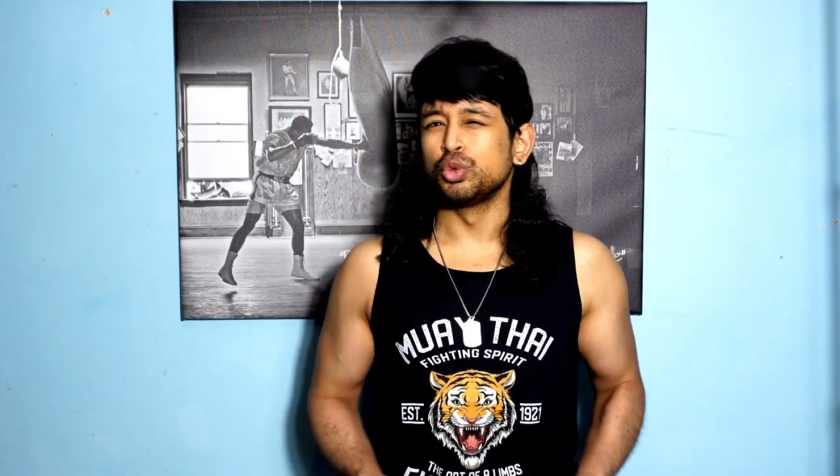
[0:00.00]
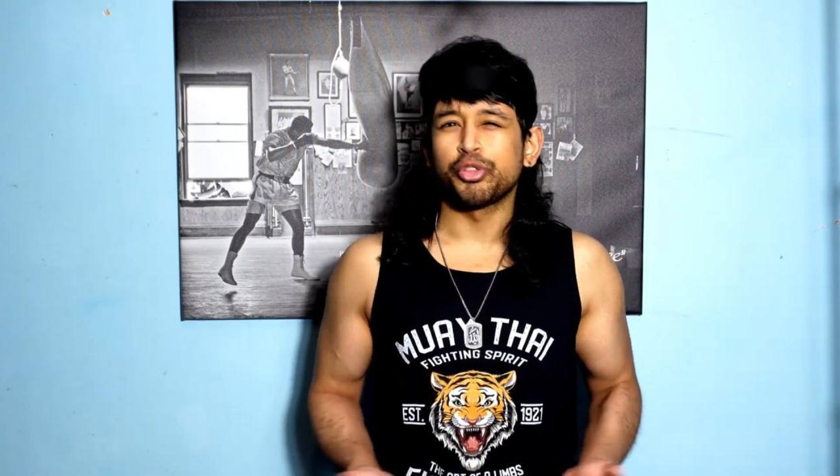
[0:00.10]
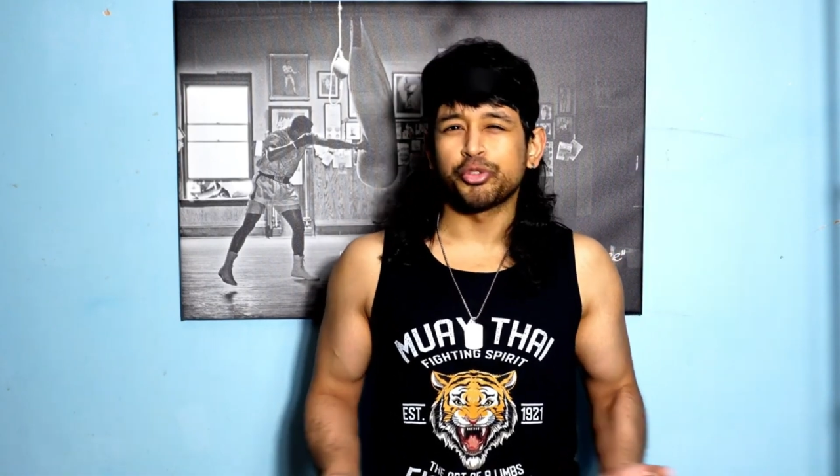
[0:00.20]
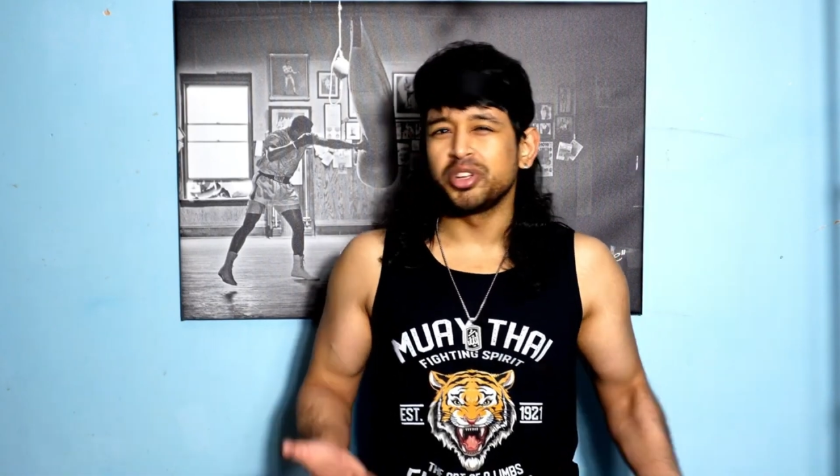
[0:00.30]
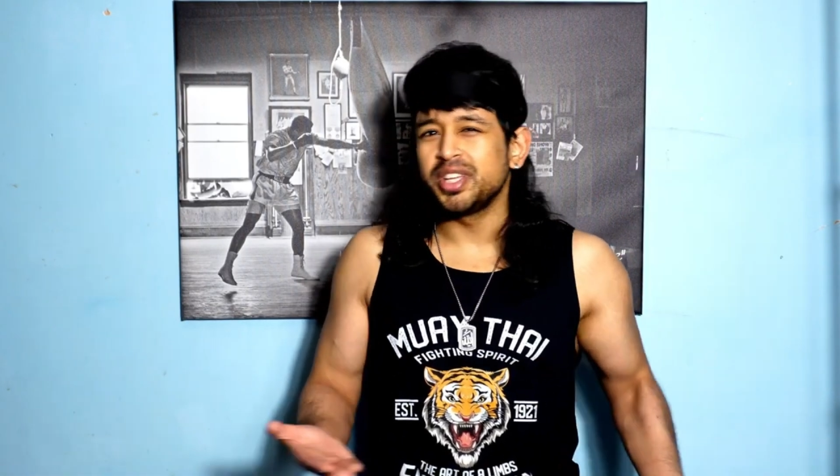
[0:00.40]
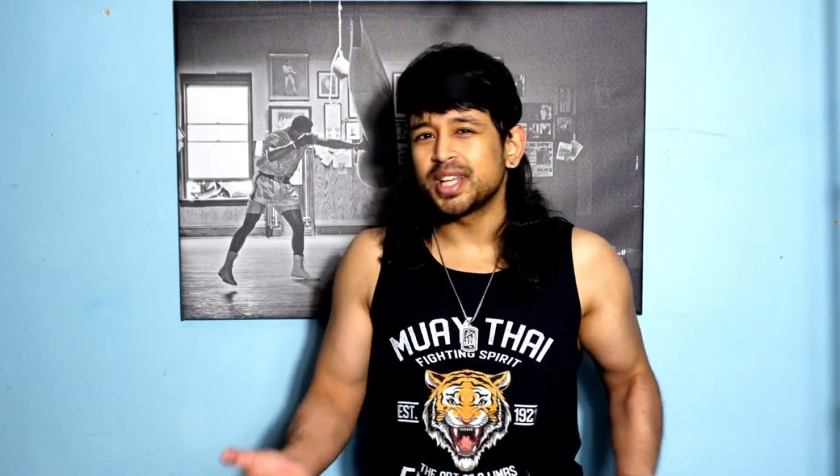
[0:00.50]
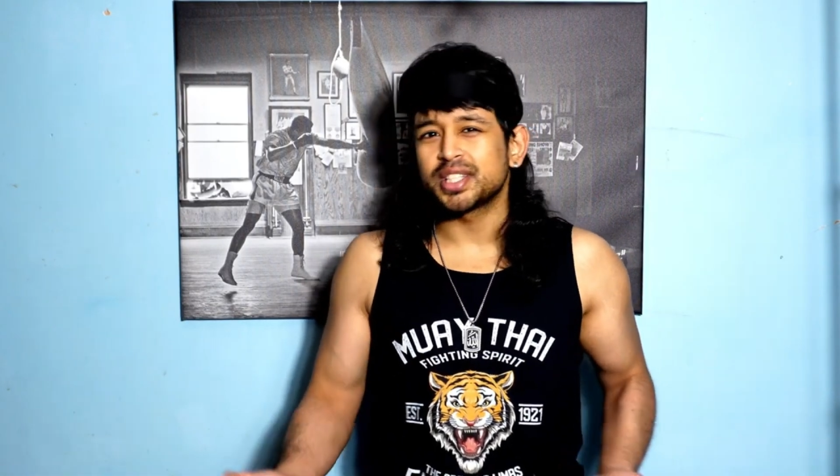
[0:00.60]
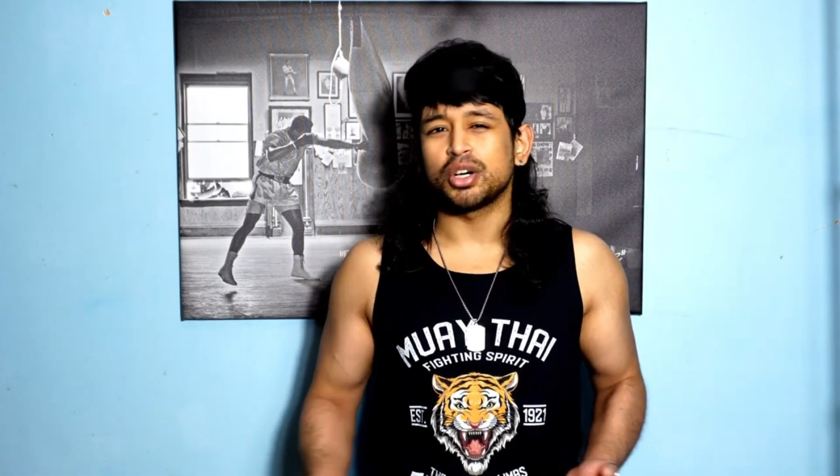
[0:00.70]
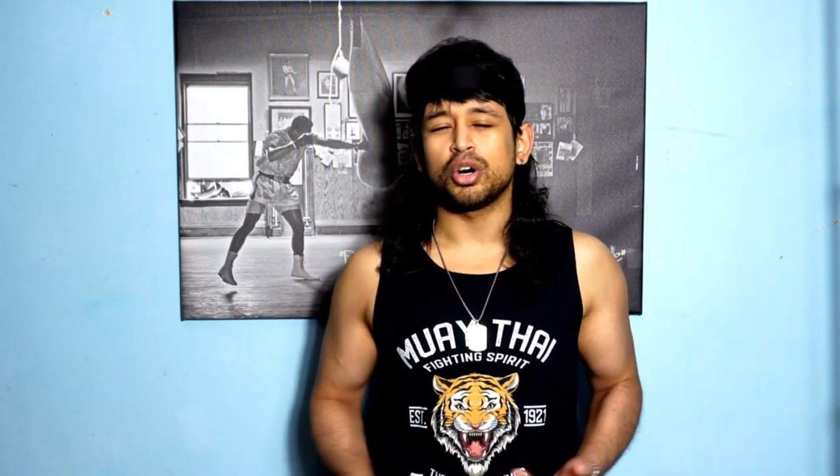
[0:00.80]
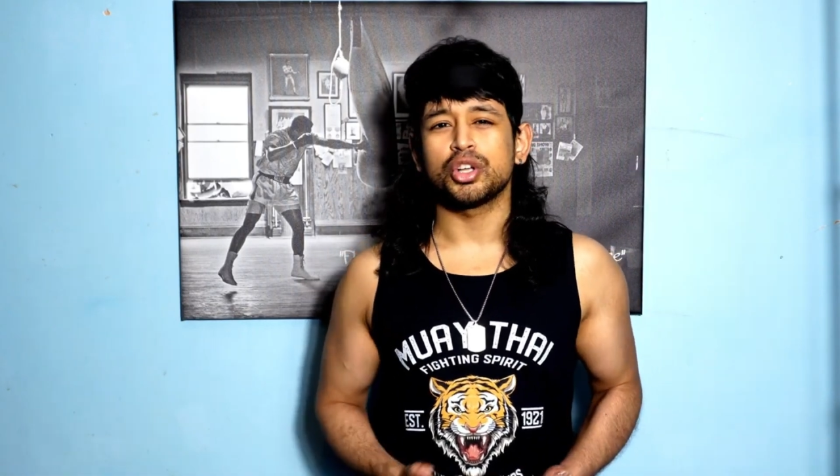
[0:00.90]
2 or 3
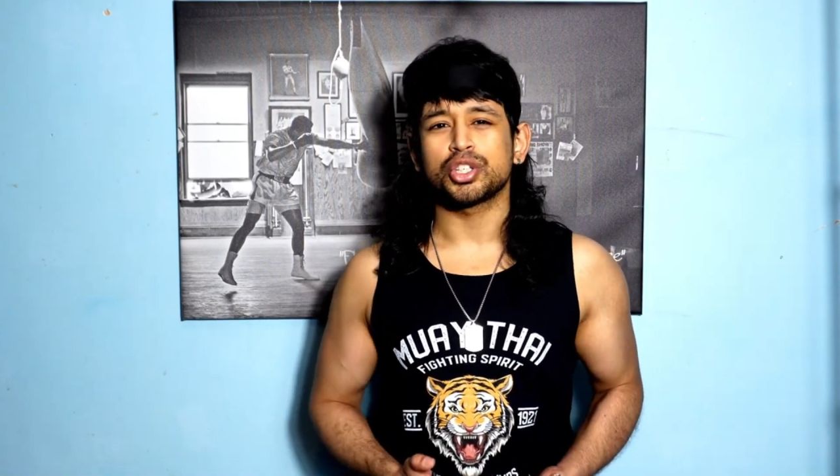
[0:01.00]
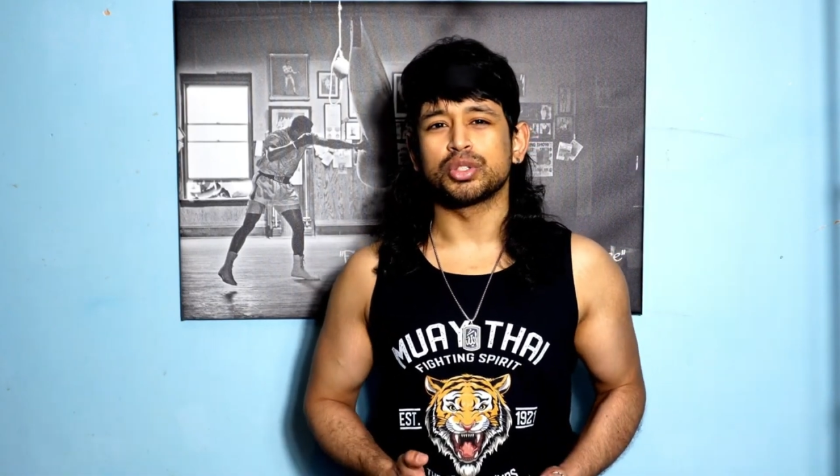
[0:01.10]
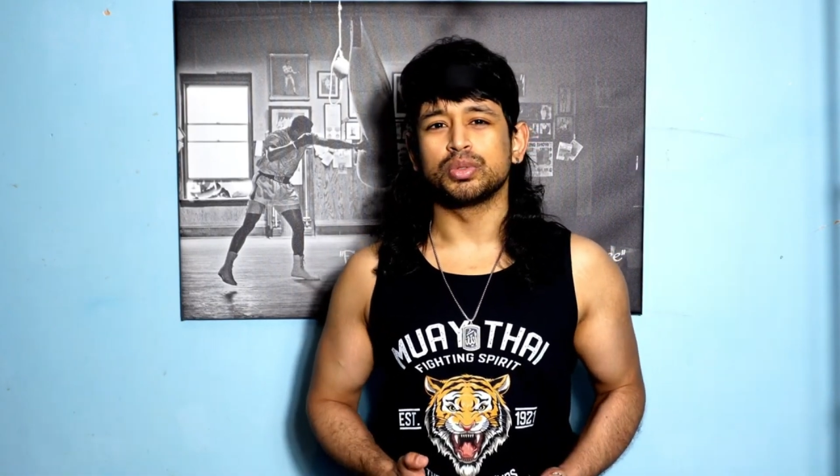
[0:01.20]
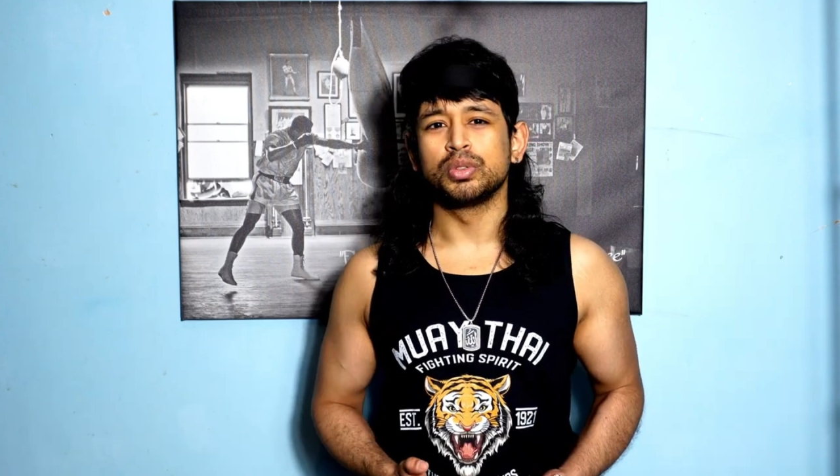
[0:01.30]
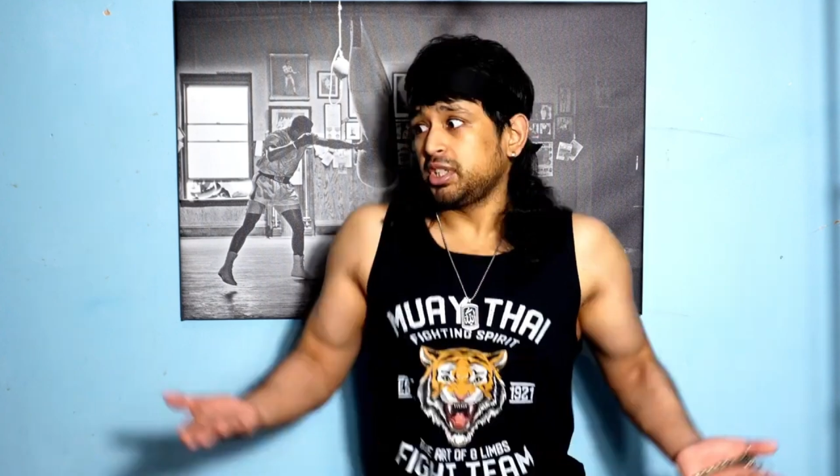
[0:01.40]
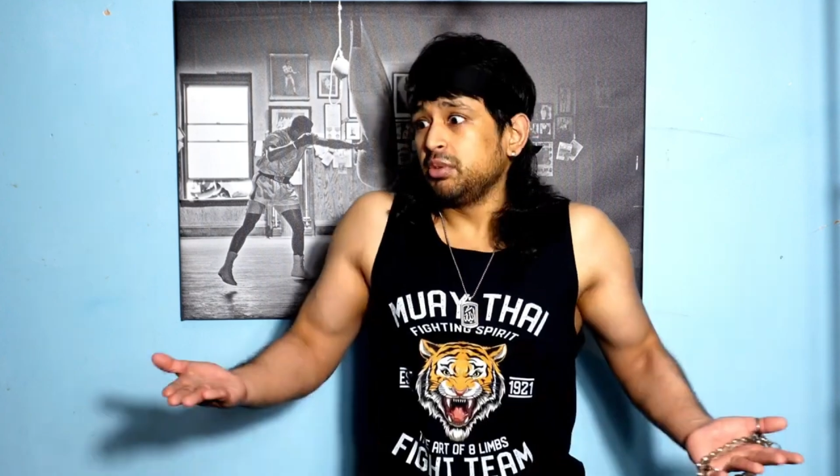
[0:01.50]
years at Arsenal,